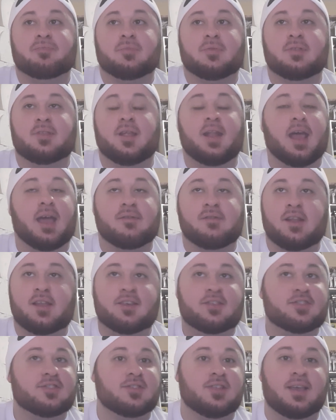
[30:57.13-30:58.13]
Didn't have
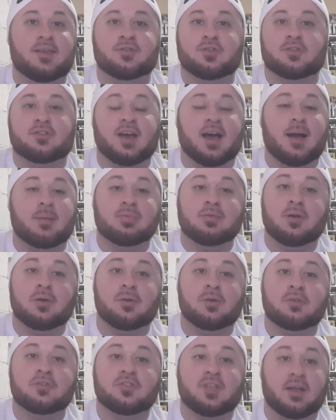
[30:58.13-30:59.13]
any sleeves or top
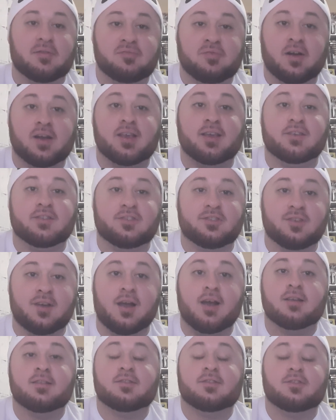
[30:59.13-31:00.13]
loaders. That fucking
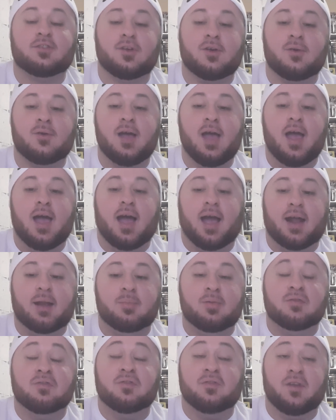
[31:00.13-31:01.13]
sucked, so I had to
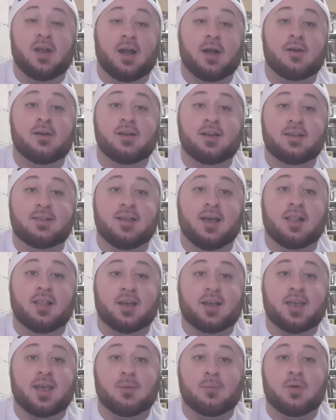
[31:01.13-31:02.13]
be very
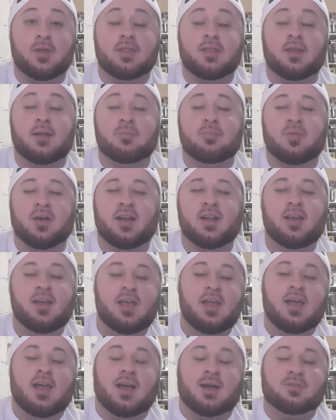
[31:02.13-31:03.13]
delicate with it, but
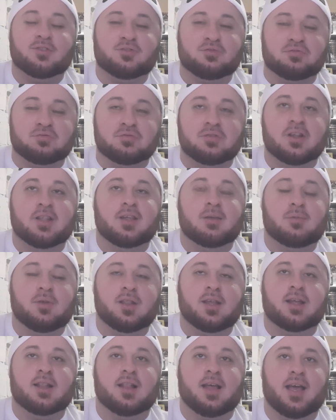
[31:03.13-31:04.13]
I was really,
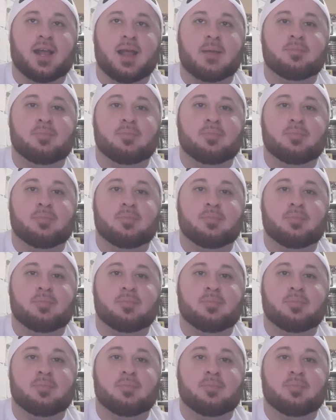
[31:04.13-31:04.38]
really glad I